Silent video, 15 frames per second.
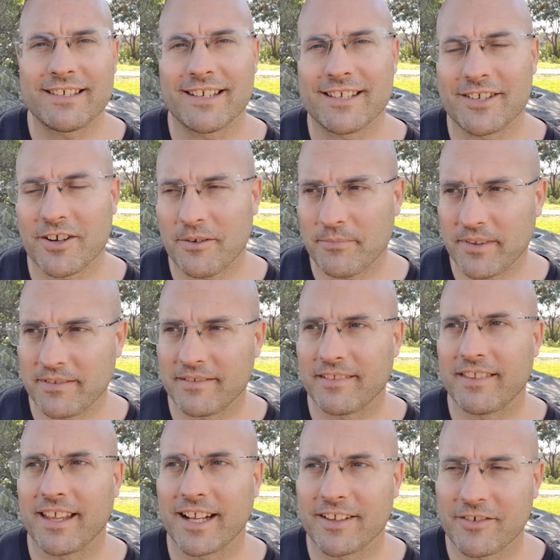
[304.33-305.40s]
that stopped
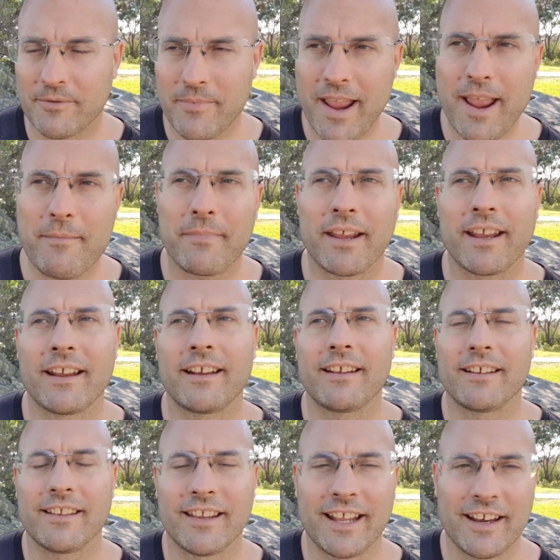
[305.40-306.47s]
things from
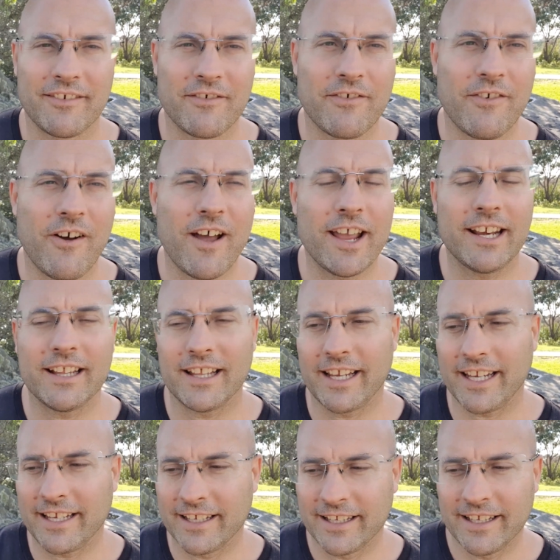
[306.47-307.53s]
happening, and then
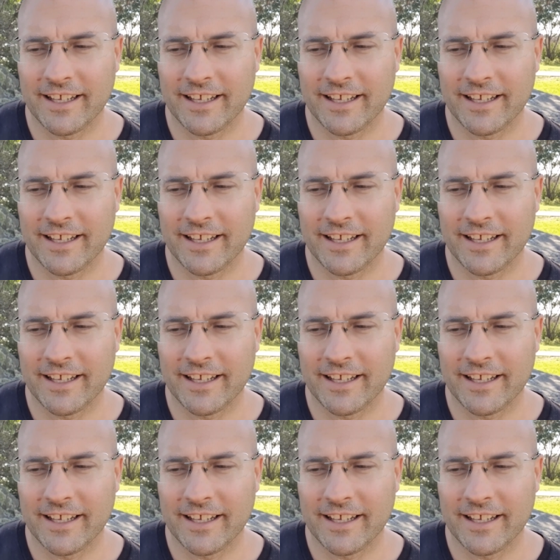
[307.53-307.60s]
finally